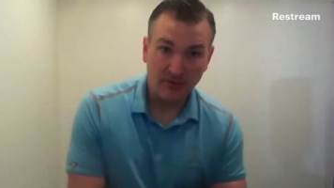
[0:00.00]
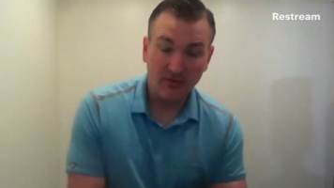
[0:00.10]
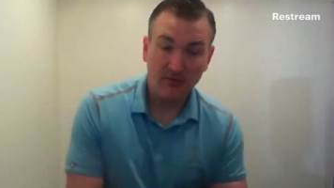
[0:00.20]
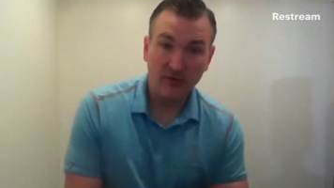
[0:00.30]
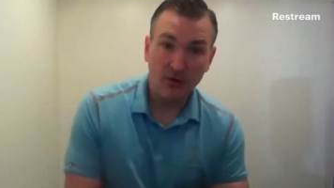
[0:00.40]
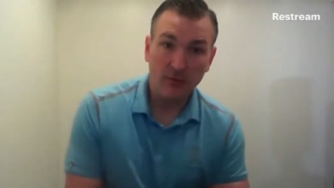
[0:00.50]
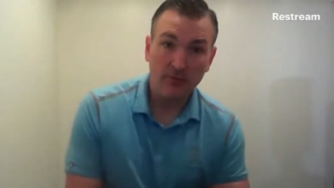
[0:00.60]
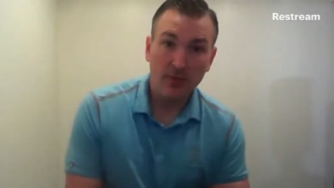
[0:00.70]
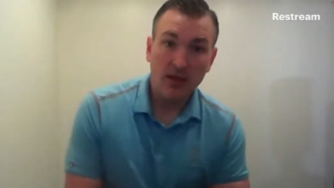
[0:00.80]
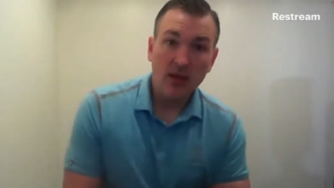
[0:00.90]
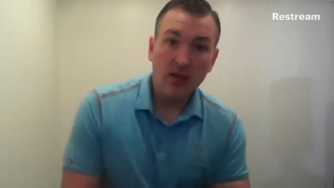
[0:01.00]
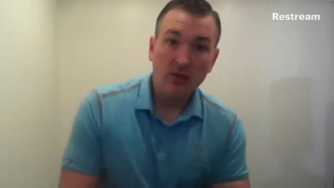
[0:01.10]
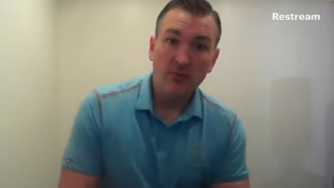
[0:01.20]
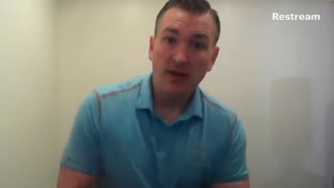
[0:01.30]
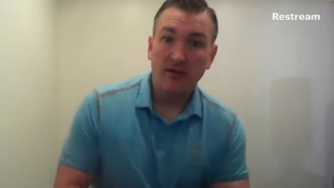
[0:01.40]
So
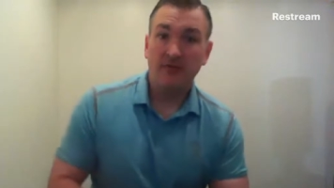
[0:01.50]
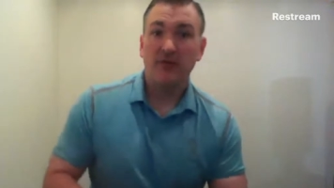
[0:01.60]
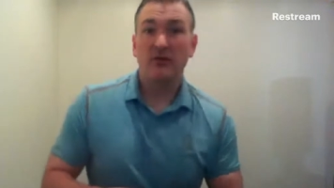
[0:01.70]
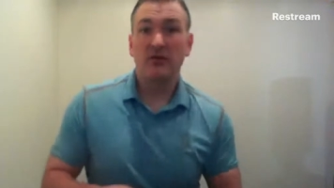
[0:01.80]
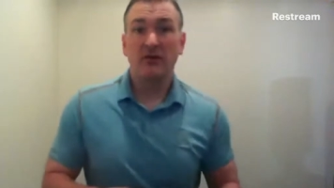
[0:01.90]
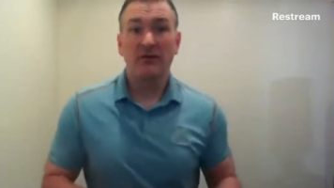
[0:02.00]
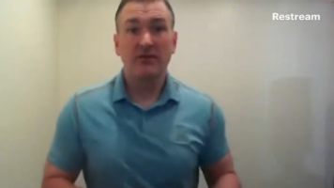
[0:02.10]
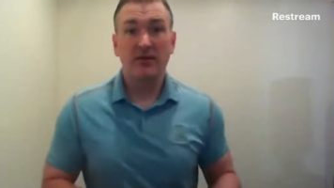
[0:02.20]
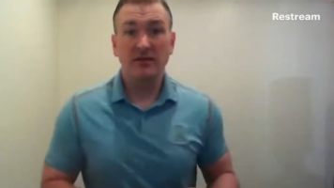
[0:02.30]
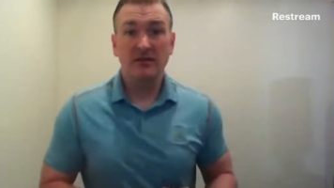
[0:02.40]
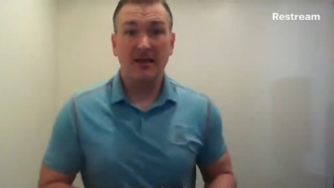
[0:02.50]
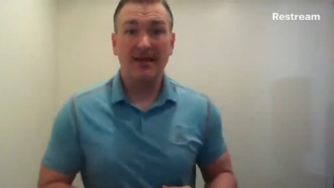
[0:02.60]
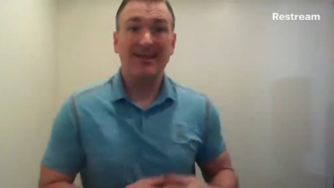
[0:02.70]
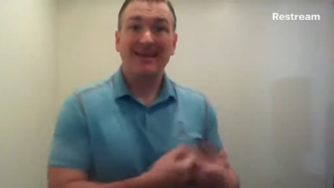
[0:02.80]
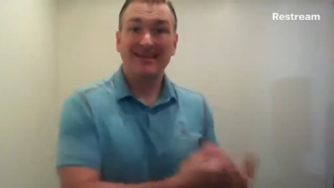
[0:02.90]
you might have heard of things like
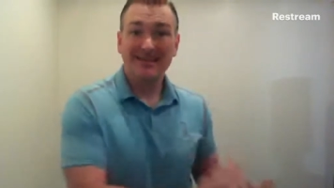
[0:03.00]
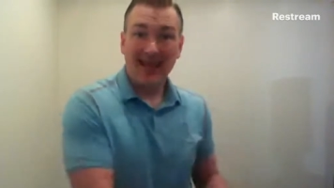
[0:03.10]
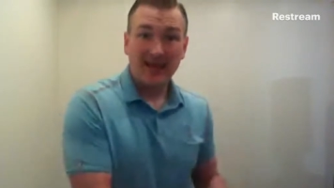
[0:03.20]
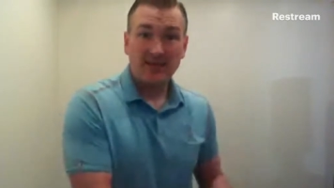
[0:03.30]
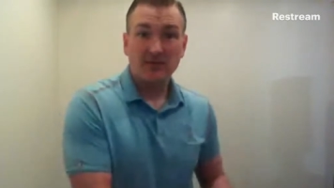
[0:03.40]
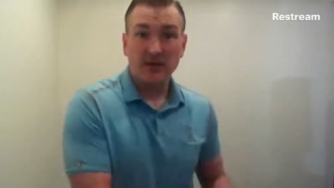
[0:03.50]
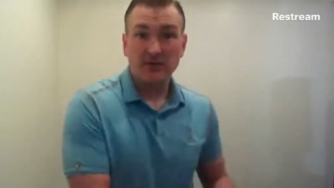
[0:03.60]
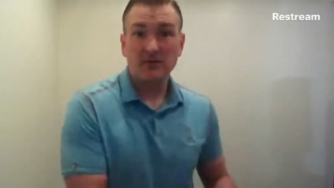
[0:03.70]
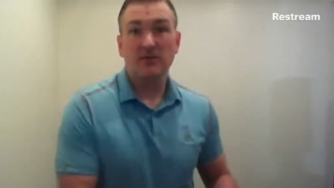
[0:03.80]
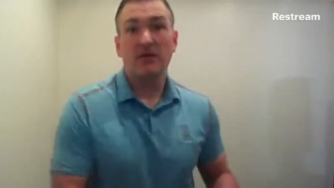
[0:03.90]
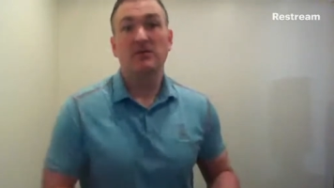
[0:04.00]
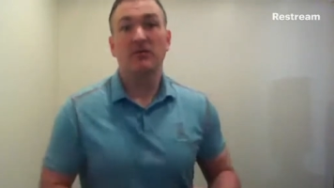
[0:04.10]
static stretches, right?